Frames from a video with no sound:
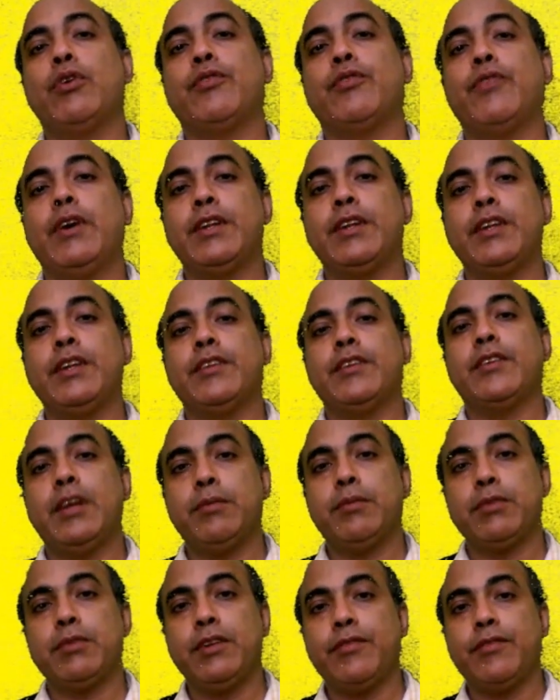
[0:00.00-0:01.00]
further
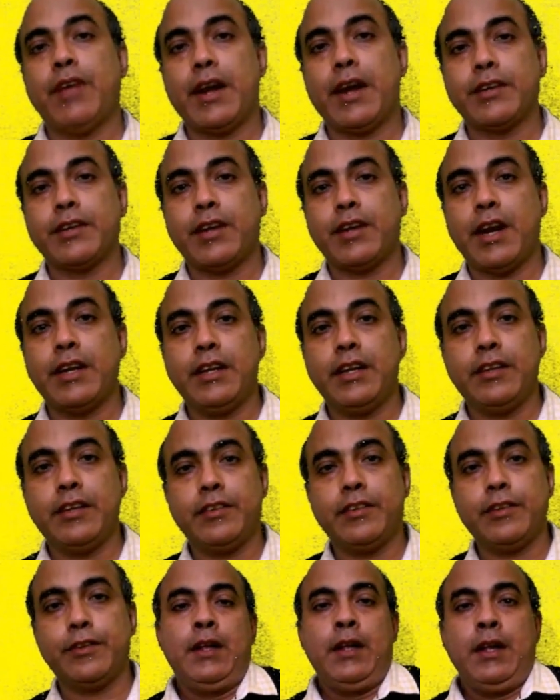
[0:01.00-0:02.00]
steps in factor
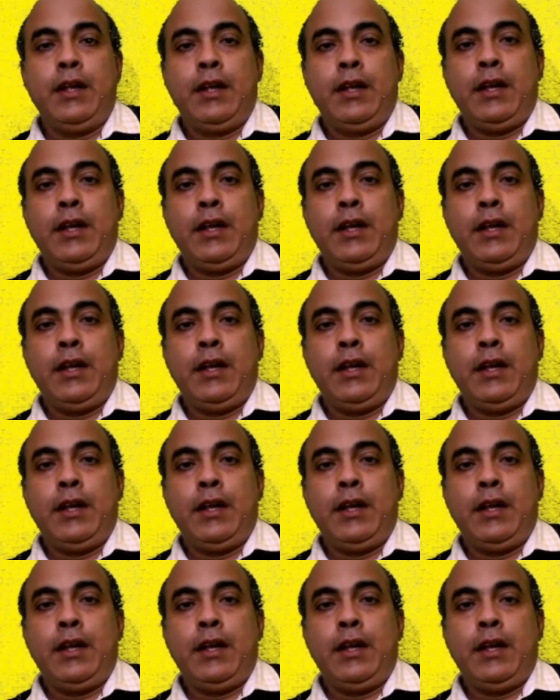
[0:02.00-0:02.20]
analysis.